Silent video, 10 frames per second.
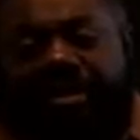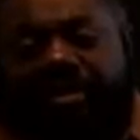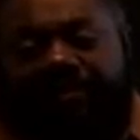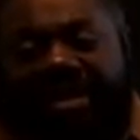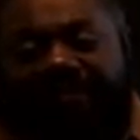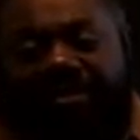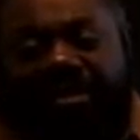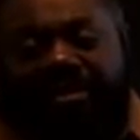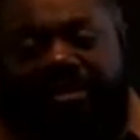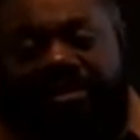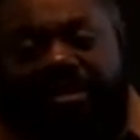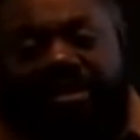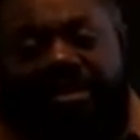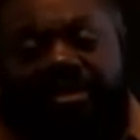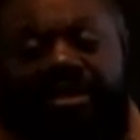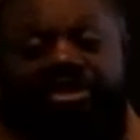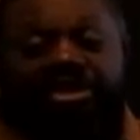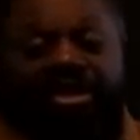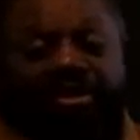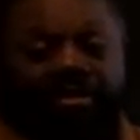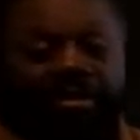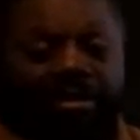of Africana Studies and chair